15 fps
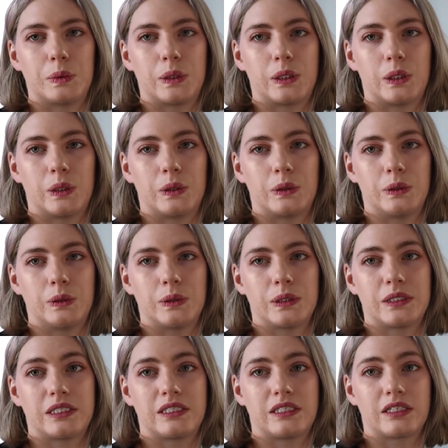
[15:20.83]
those
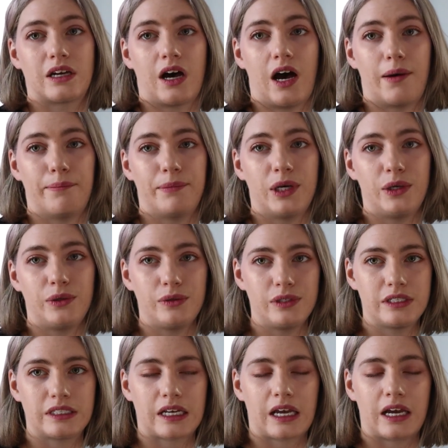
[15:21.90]
combos,
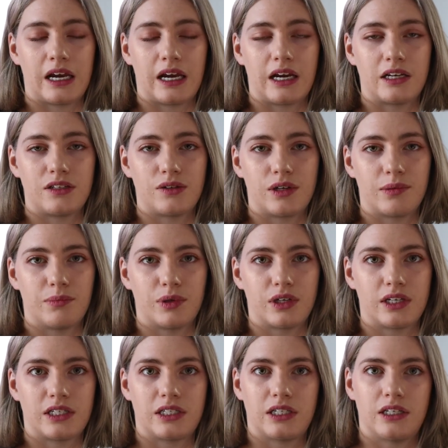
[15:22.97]
and you can put
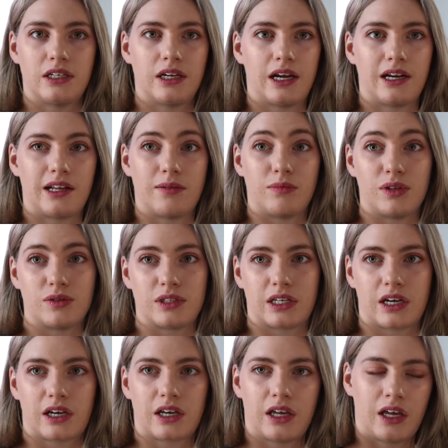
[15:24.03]
it to any
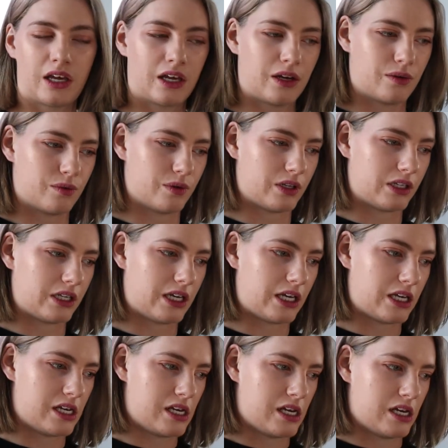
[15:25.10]
music
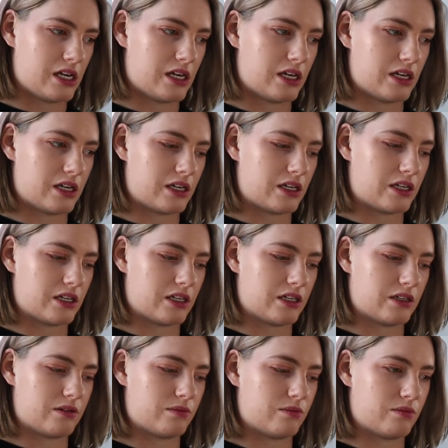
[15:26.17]
really.
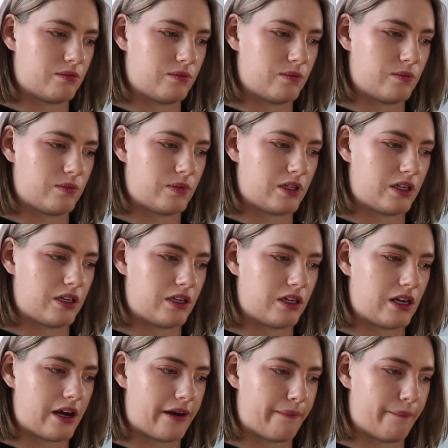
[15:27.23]

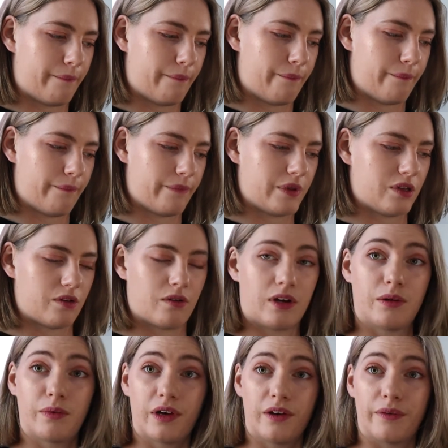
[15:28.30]
Yeah, so
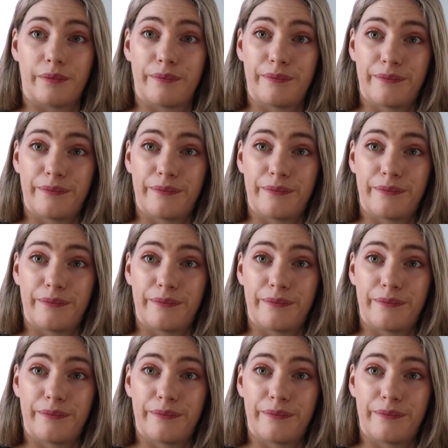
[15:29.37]
here we go.